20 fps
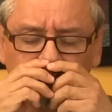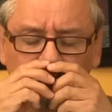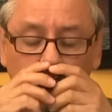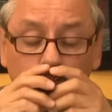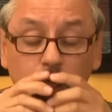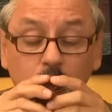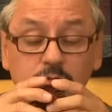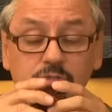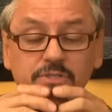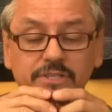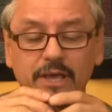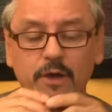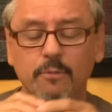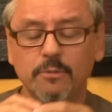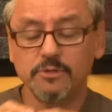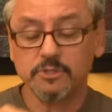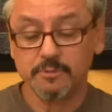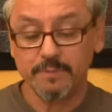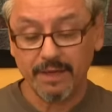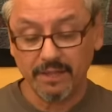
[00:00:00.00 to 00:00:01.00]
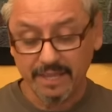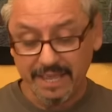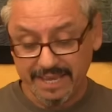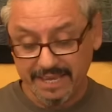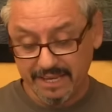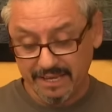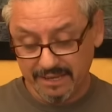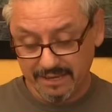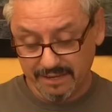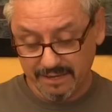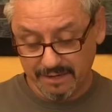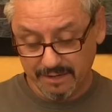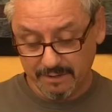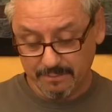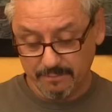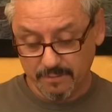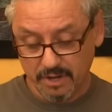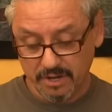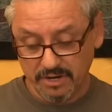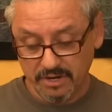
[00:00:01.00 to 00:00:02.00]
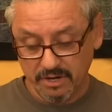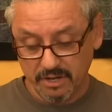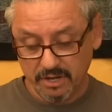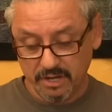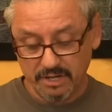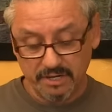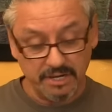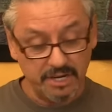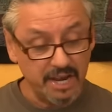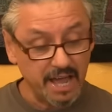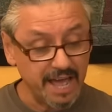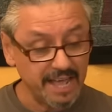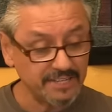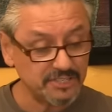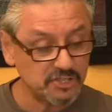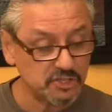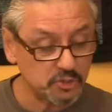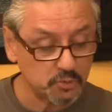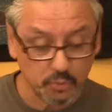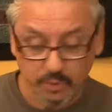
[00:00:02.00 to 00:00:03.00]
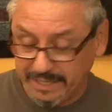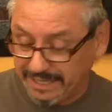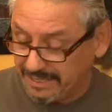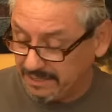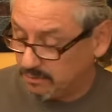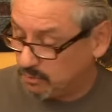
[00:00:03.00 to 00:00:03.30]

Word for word: almost. They almost smell like a, um, a, a non-sweet